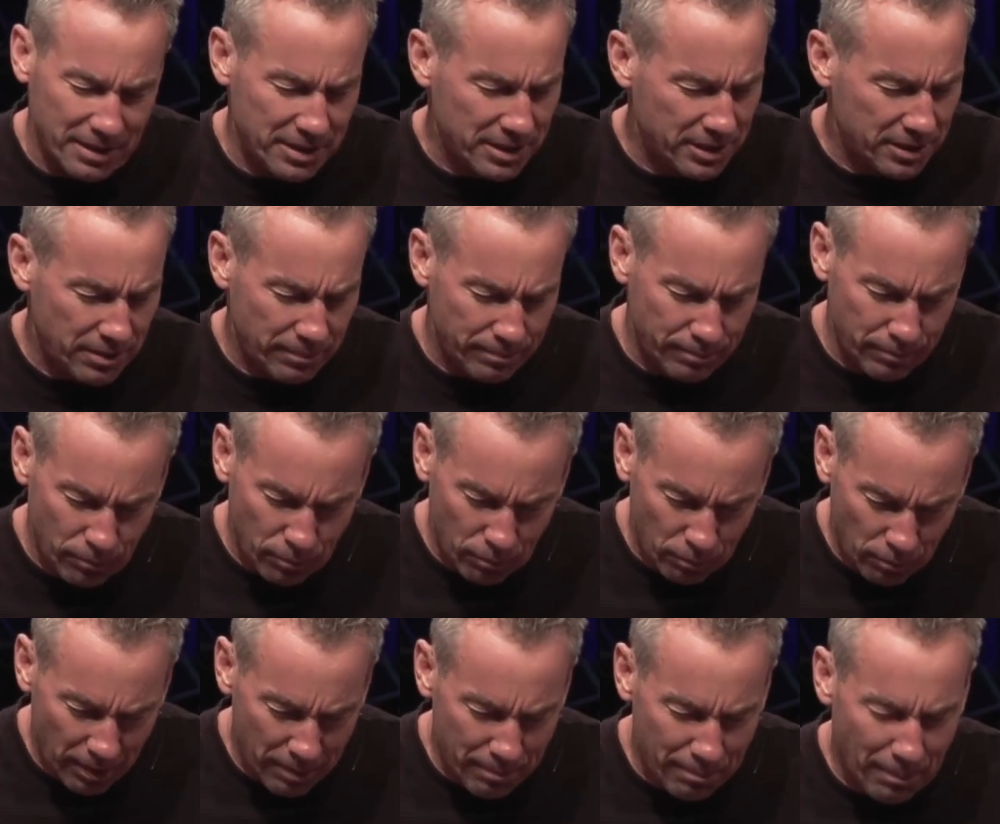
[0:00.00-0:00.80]
just a
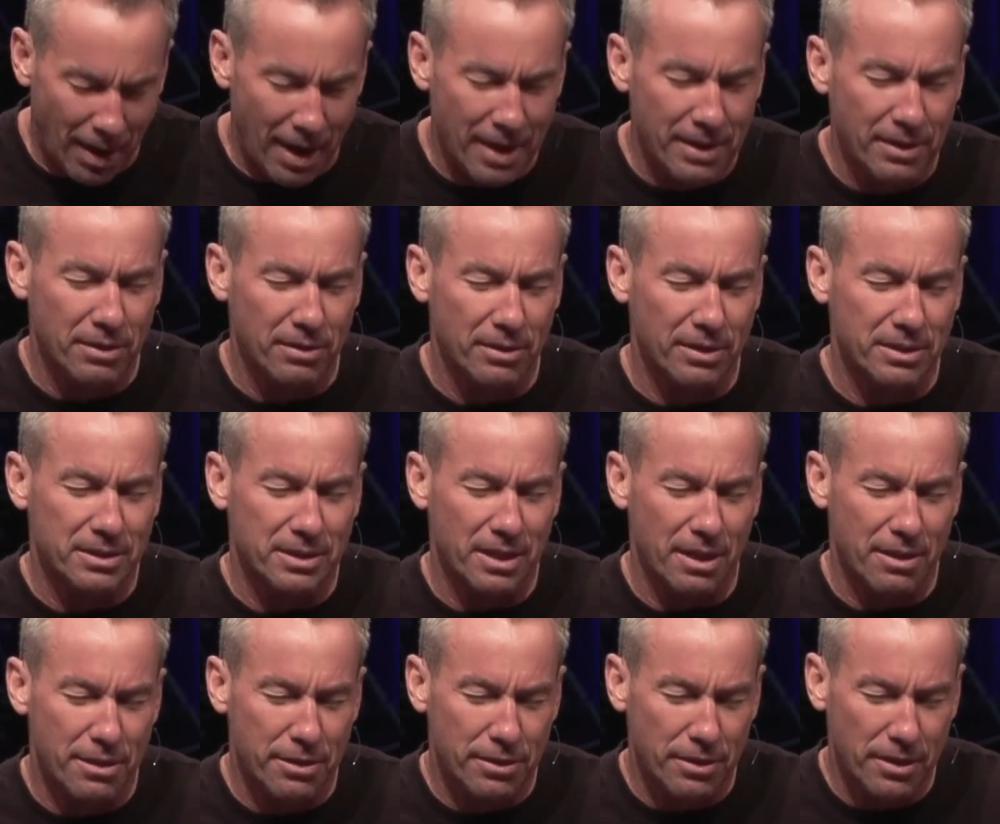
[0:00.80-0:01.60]
reminder, is
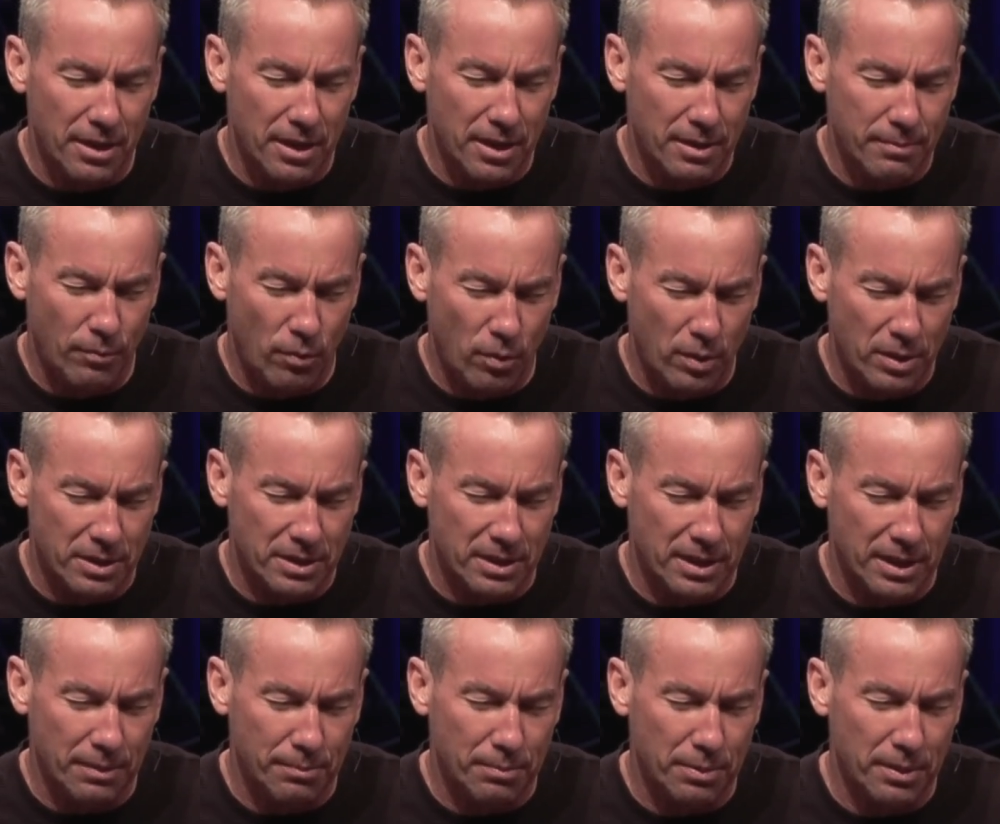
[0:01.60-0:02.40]
to think more
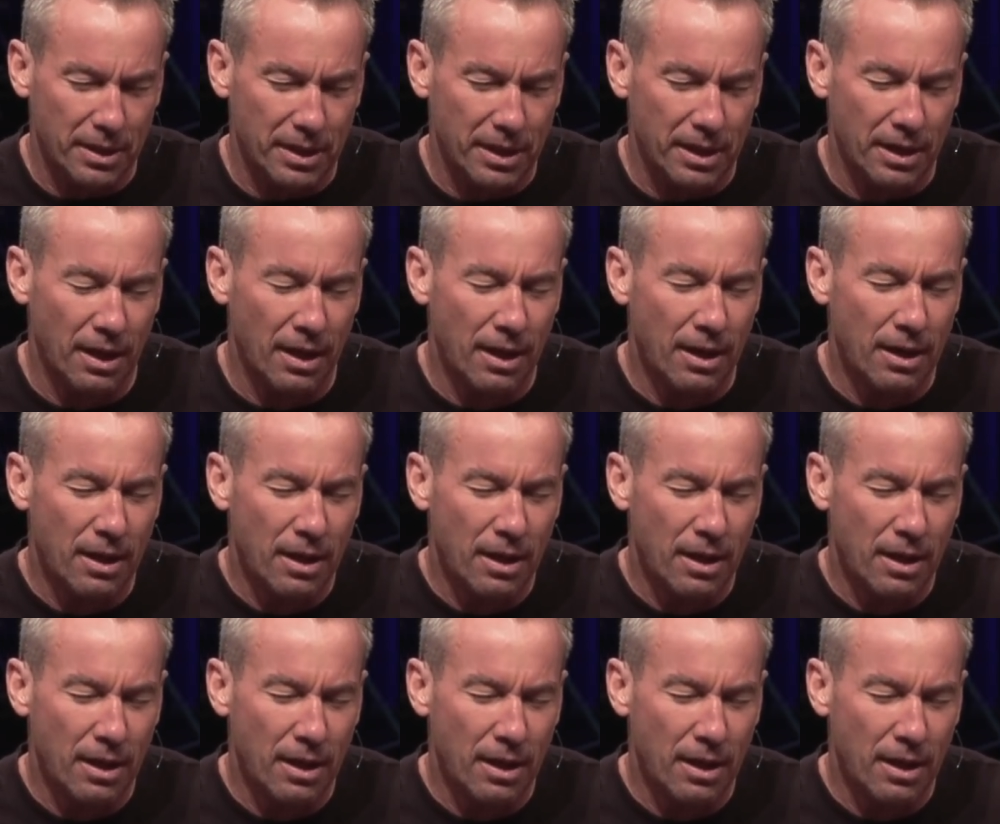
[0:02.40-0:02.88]
deeply,